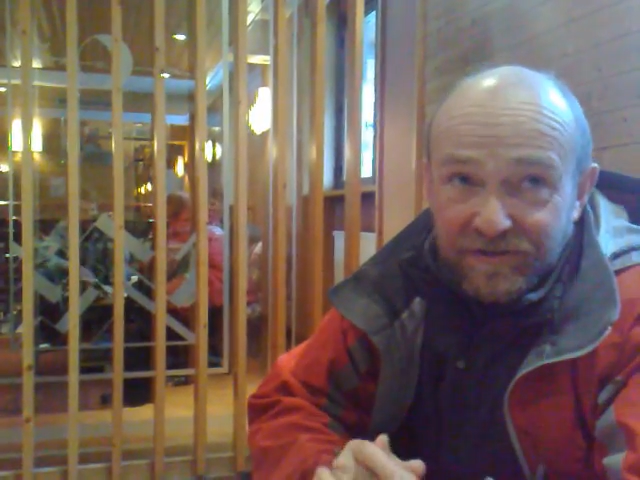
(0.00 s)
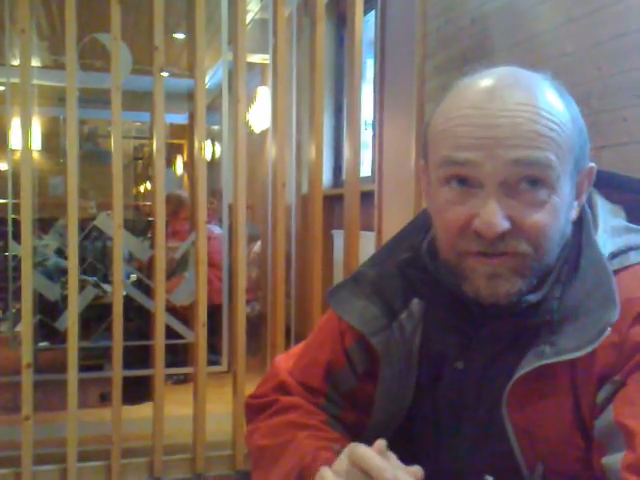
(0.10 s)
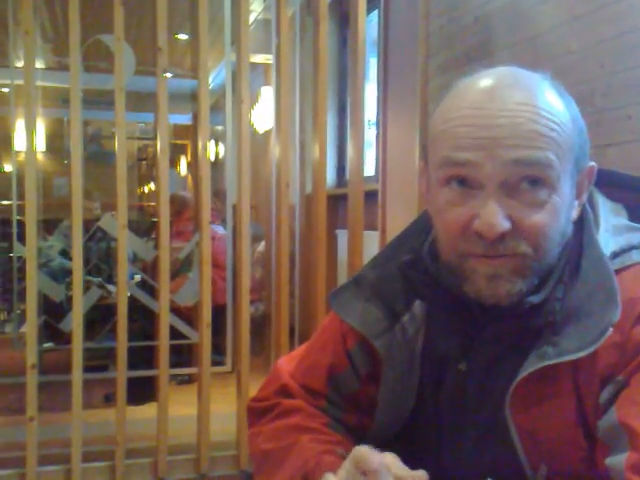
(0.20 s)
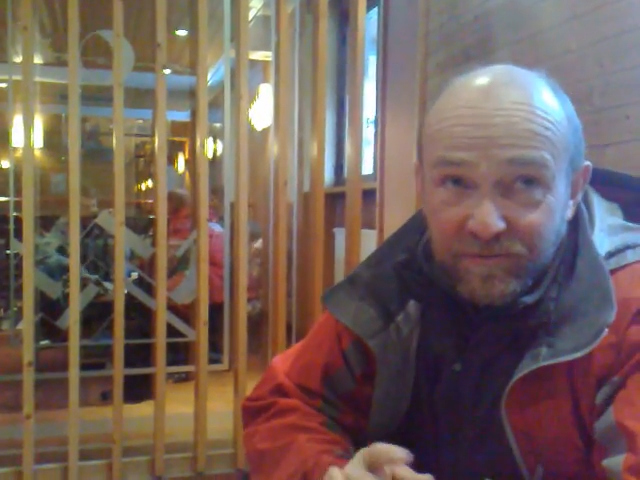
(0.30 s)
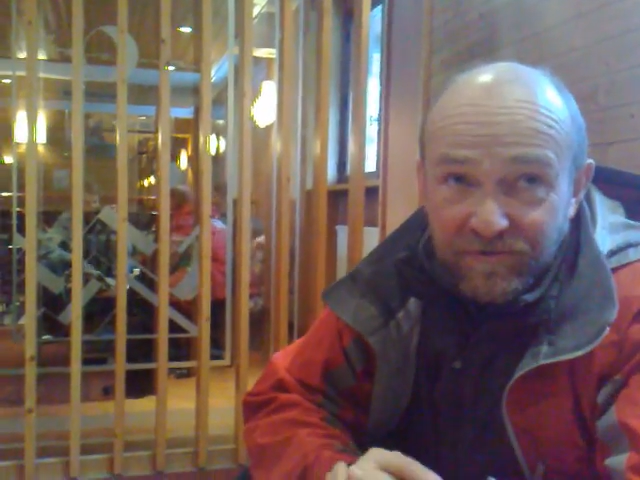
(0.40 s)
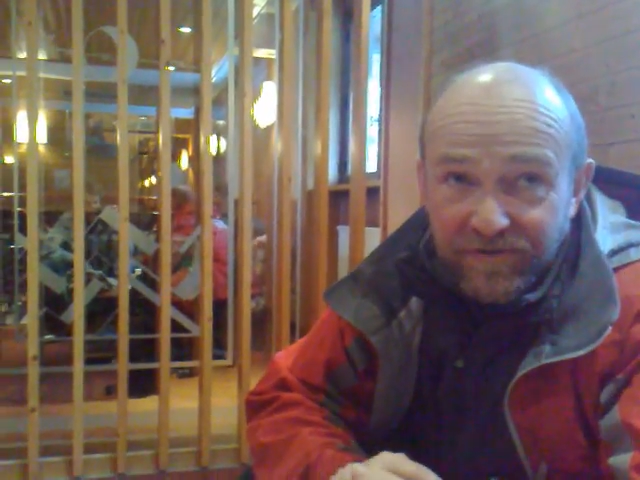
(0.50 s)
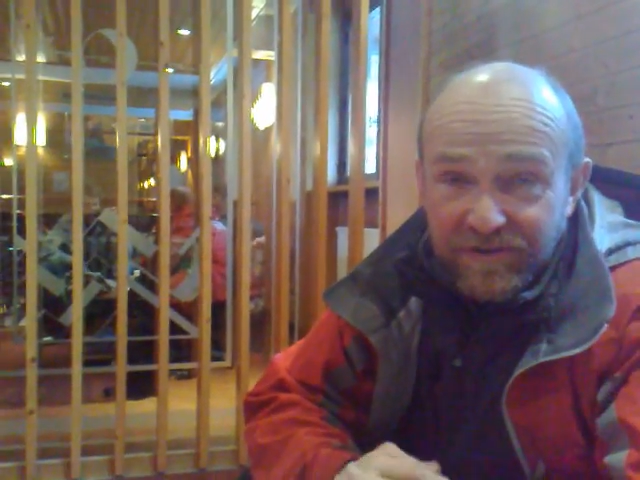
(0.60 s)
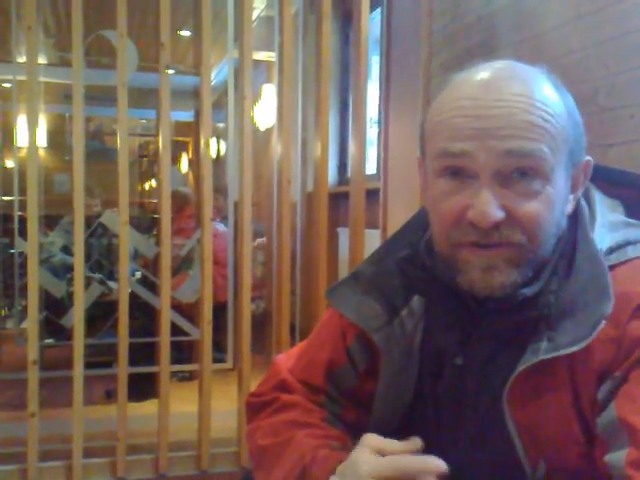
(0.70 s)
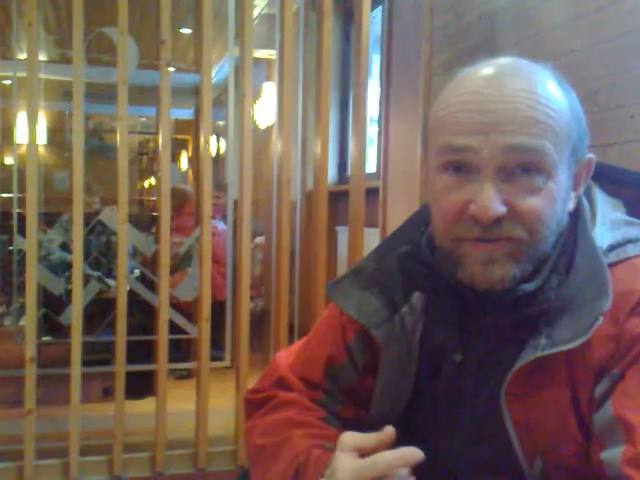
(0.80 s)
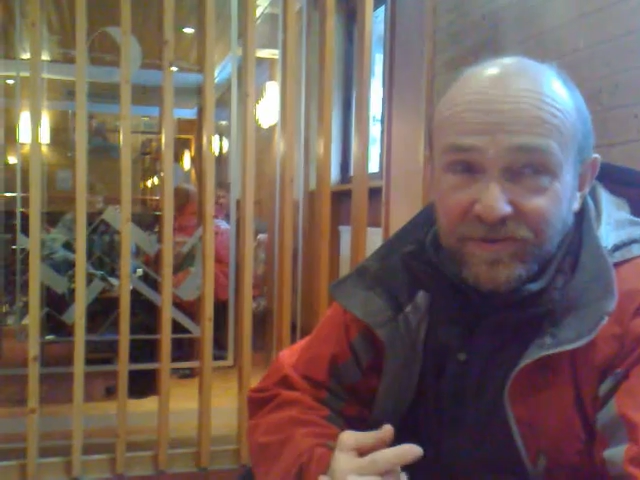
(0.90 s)
A lot of people
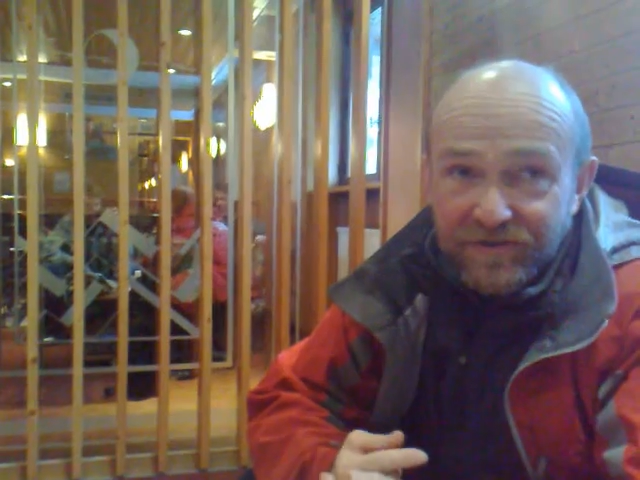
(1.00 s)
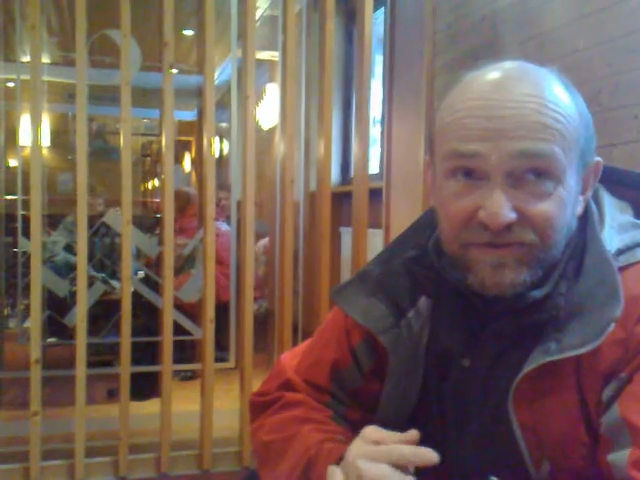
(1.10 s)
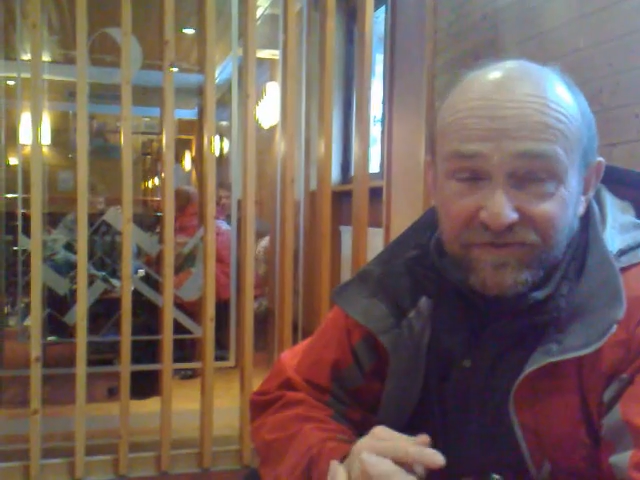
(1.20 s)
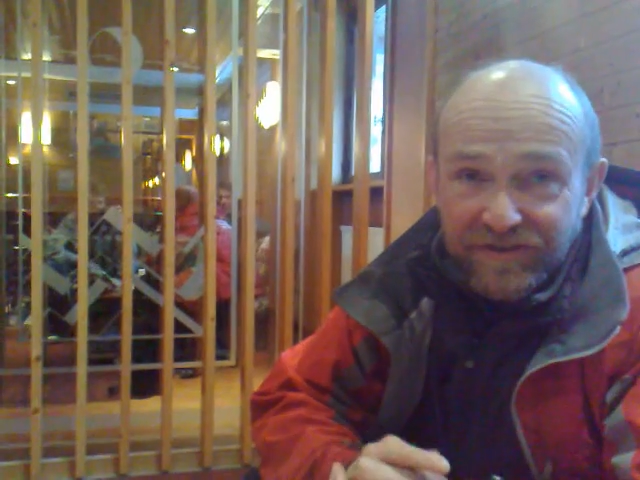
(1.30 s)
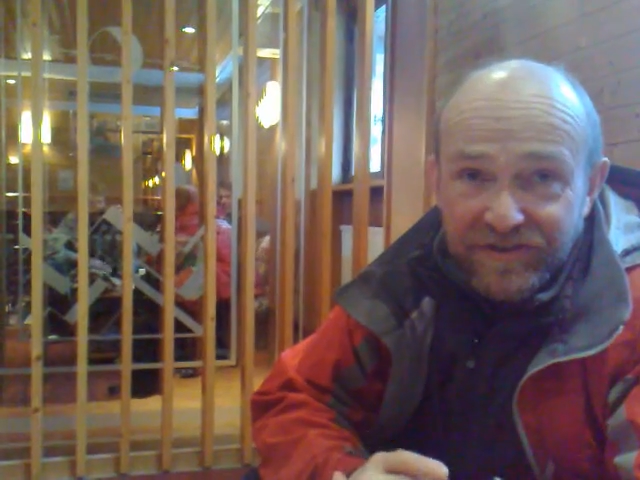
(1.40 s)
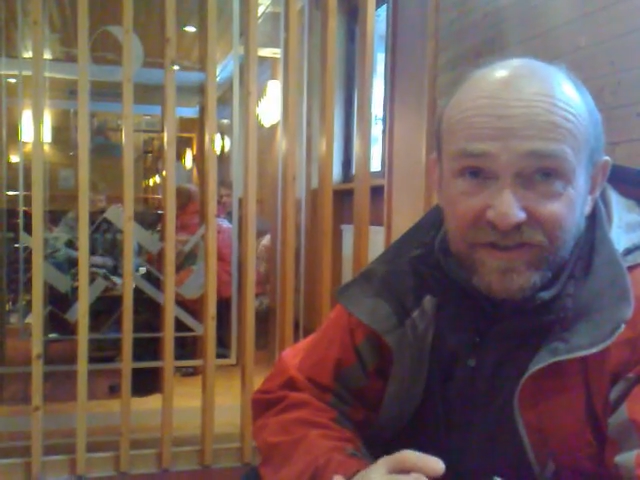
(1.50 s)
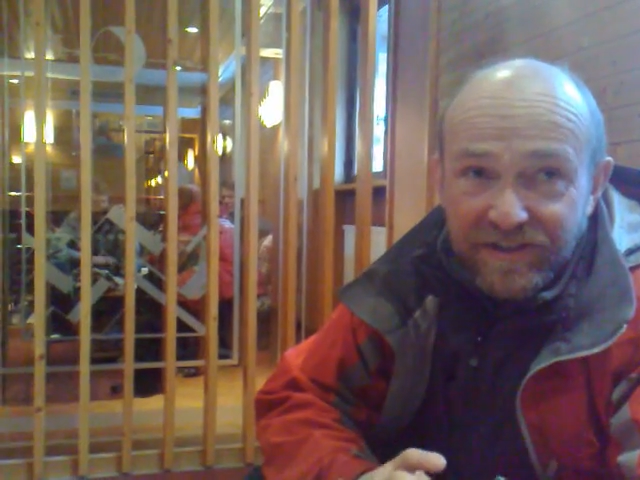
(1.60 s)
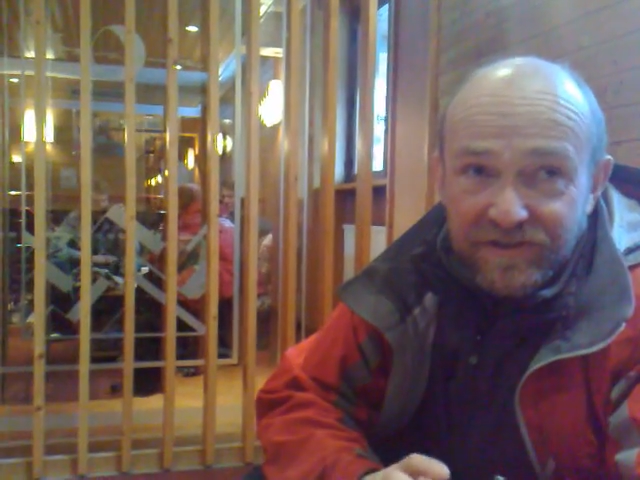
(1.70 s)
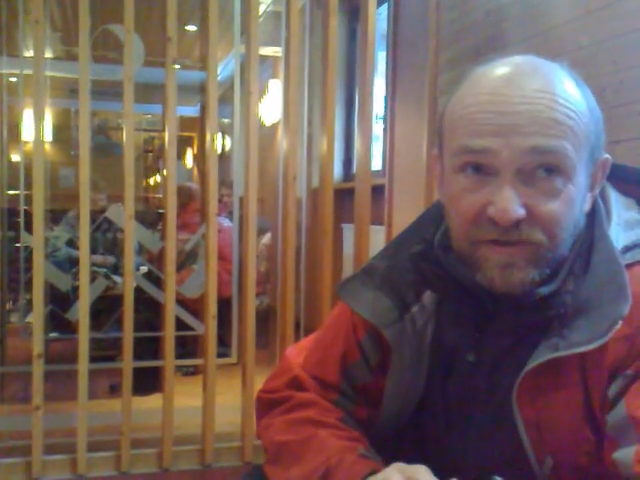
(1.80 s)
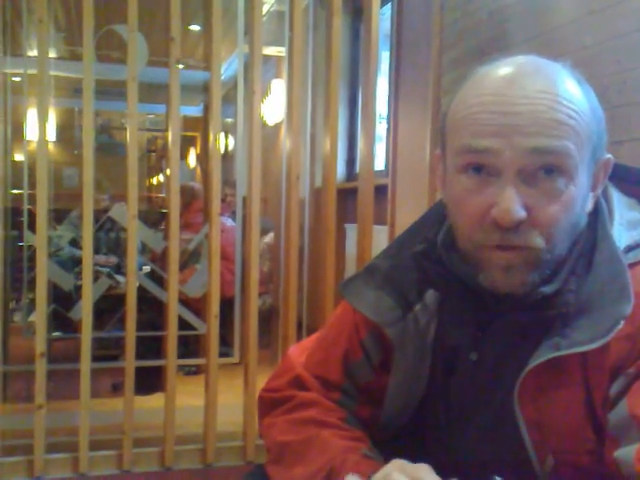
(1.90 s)
think you're supposed to face
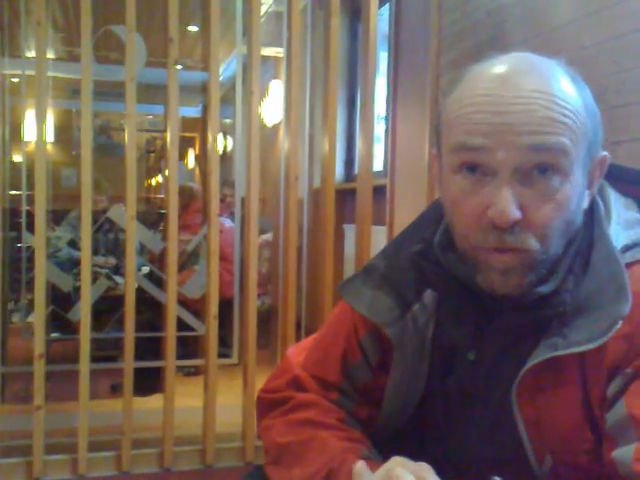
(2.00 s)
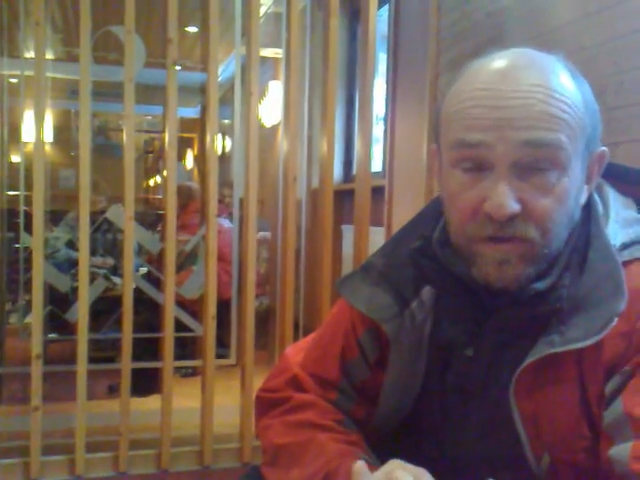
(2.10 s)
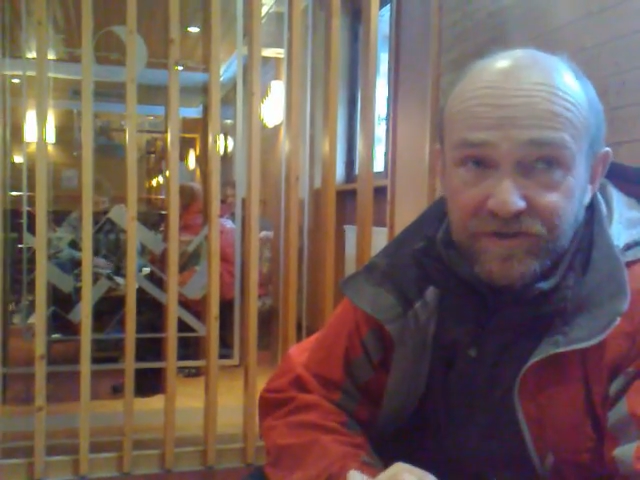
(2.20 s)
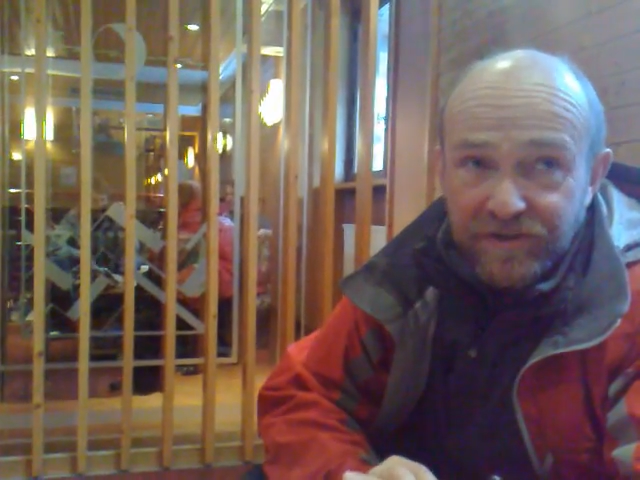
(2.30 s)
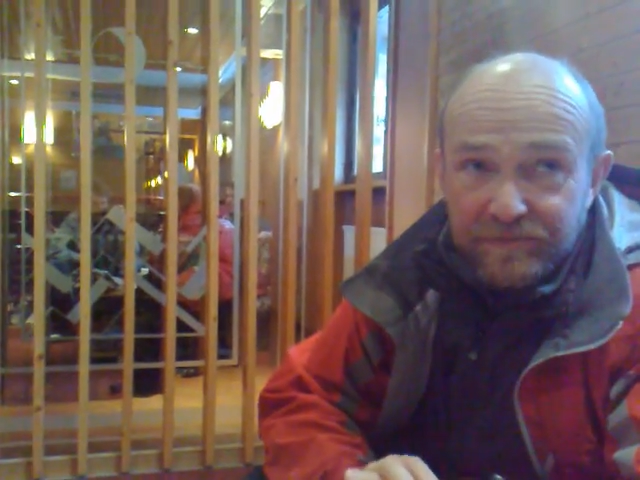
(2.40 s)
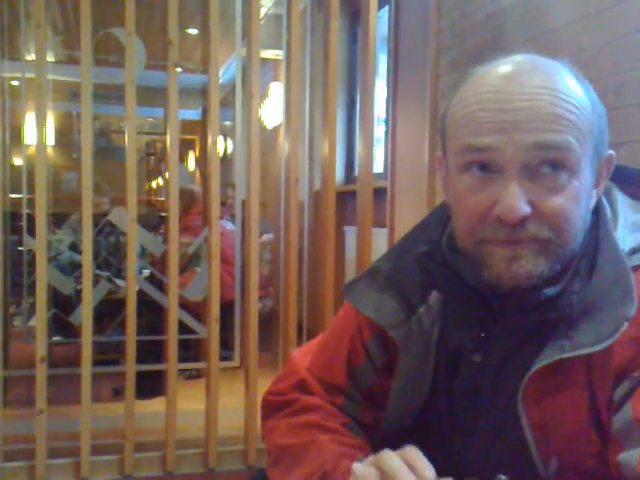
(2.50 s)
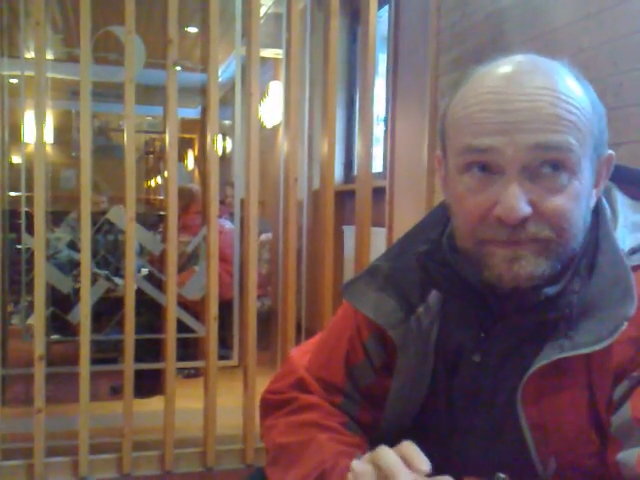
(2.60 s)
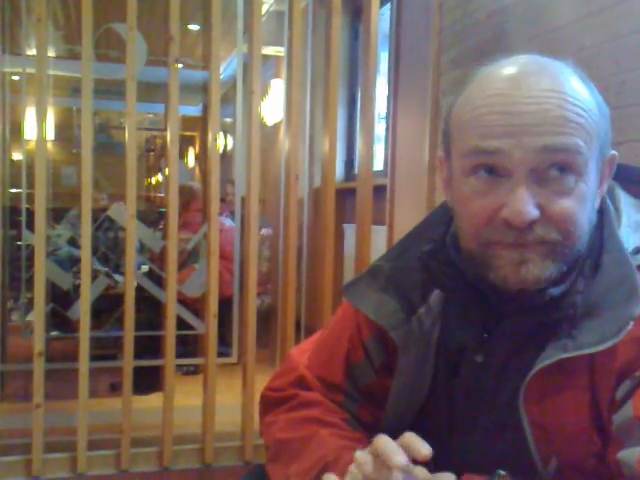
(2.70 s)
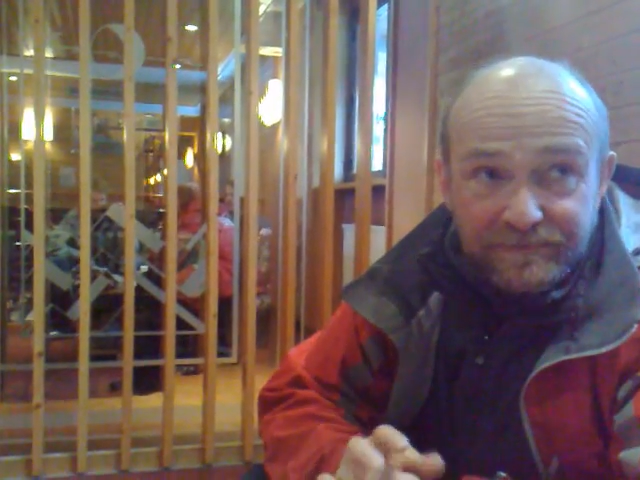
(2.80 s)
downhill all the time,